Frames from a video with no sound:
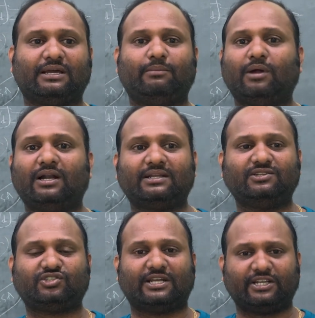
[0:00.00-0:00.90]
I am not
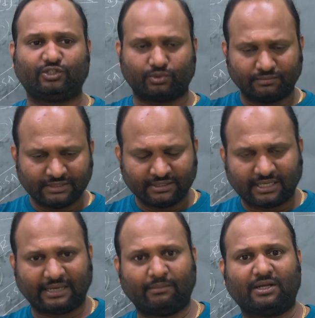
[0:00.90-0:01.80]
initiating to,
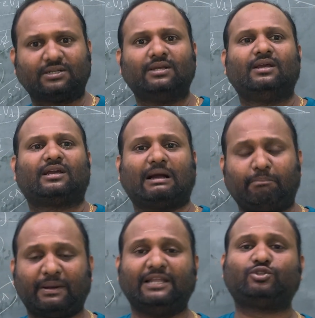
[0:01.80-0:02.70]
I am not
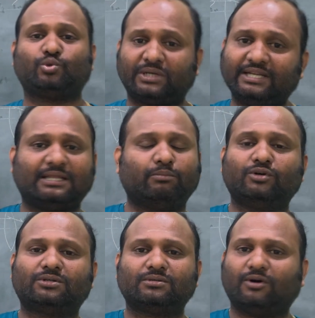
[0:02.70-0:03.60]
compelling to read the
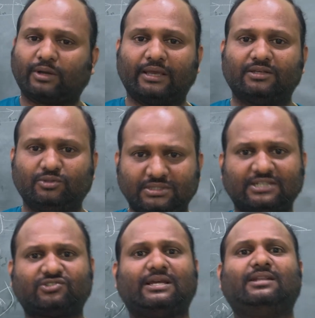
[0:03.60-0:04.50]
book. Okay, you
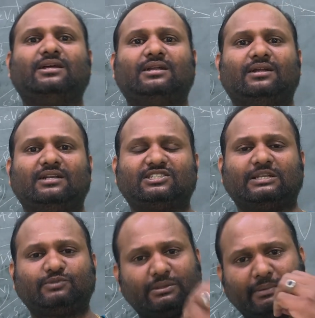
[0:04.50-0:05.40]
just write the
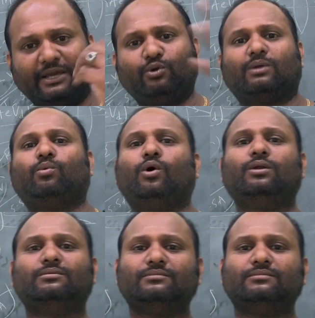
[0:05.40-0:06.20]
description by your own.